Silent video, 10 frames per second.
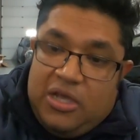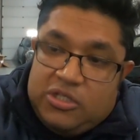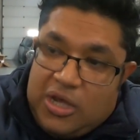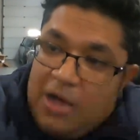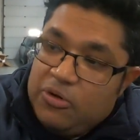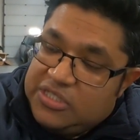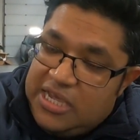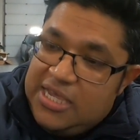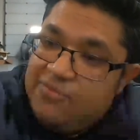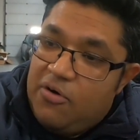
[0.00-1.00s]
So I would
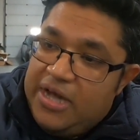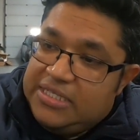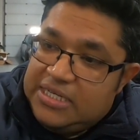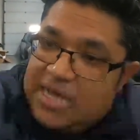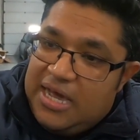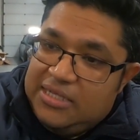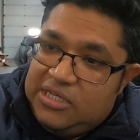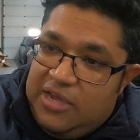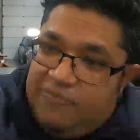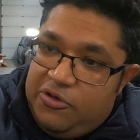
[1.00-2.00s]
say EVO 8s and 9s,
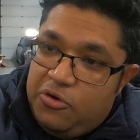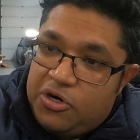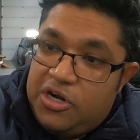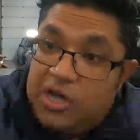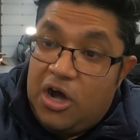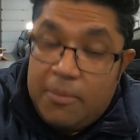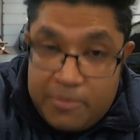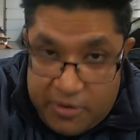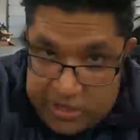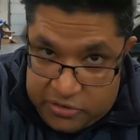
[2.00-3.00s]
if you're going to
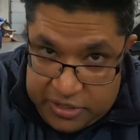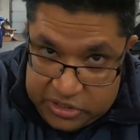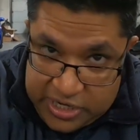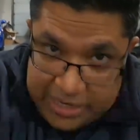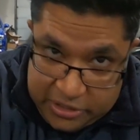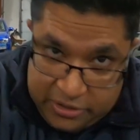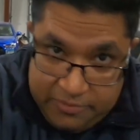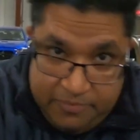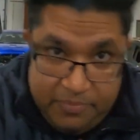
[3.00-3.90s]
upgrade your injector,